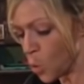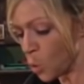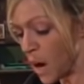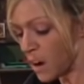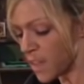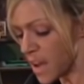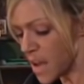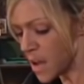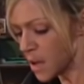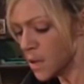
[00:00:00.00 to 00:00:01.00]
Where
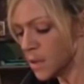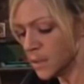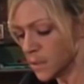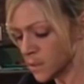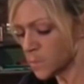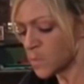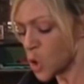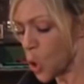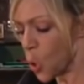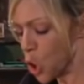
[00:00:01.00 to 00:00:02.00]

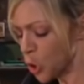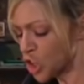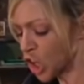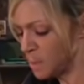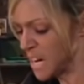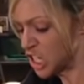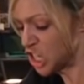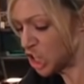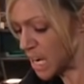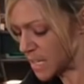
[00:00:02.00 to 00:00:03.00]
the... Who took my
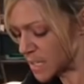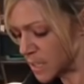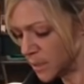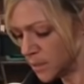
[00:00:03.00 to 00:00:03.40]
shit?